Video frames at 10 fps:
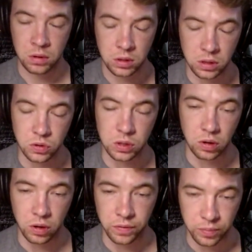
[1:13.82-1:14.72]
using
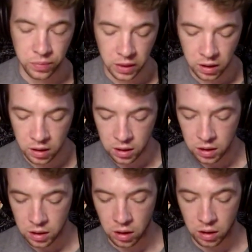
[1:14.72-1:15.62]
all of them.
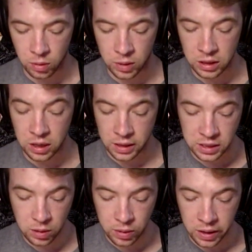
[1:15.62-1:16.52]
And the
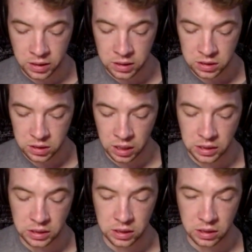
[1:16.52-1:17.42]
idea behind this
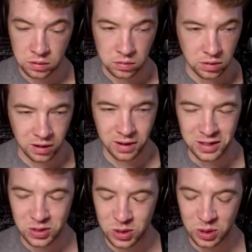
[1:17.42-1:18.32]
idea
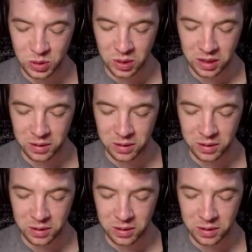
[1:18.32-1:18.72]
is to